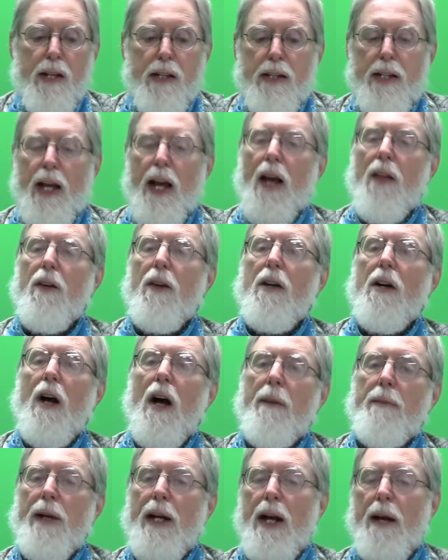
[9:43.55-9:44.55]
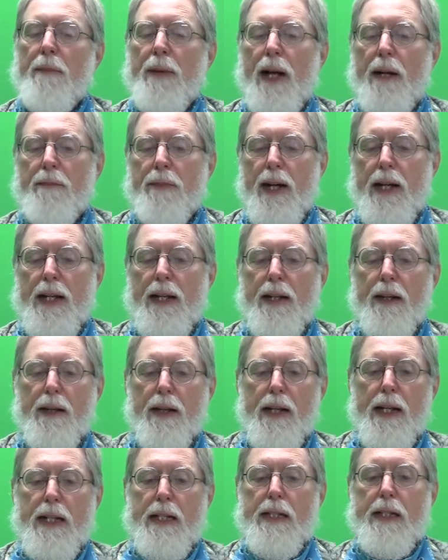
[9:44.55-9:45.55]
The other comment I might make
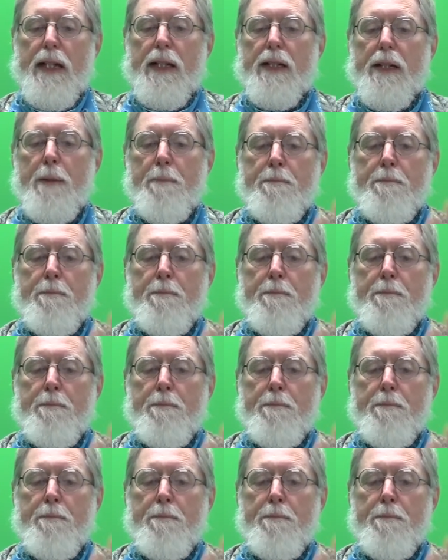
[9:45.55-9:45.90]
is this.